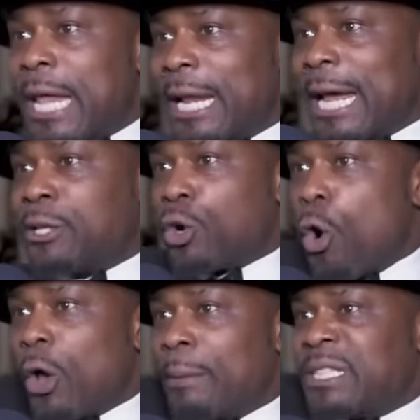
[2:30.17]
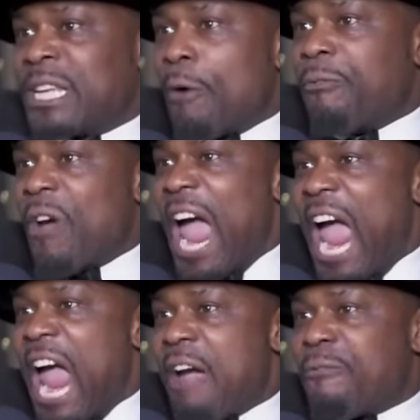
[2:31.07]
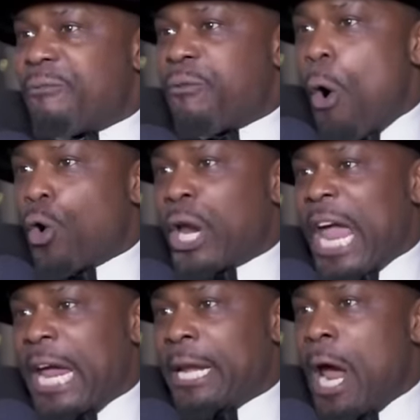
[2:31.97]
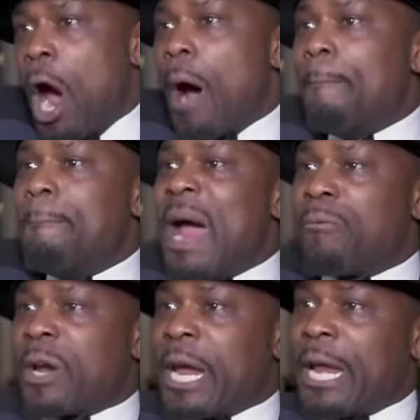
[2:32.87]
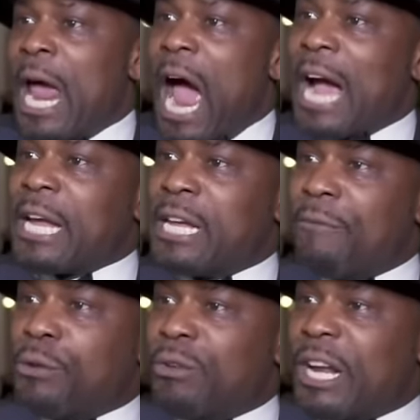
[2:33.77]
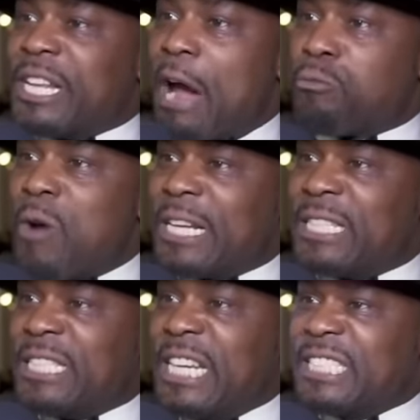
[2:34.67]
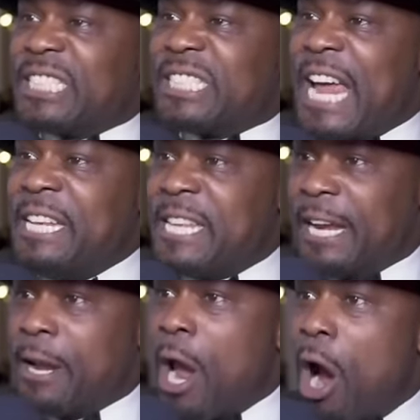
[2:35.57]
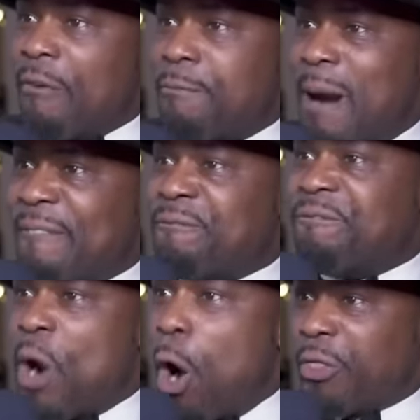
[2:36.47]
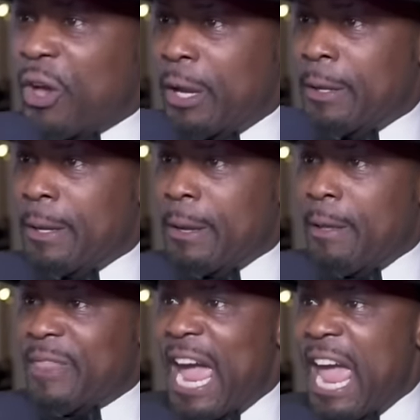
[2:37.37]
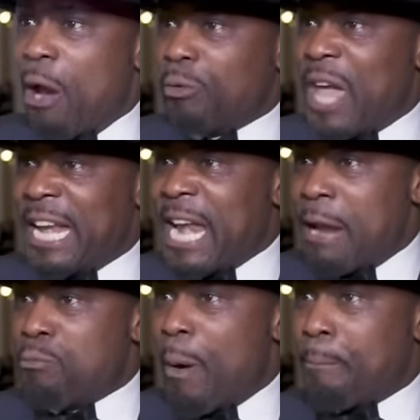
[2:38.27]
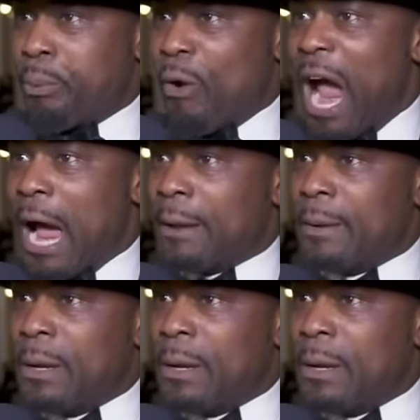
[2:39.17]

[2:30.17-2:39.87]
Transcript: that like to call themselves African, American, I can give you the direct descendant of my father that held that name with pride,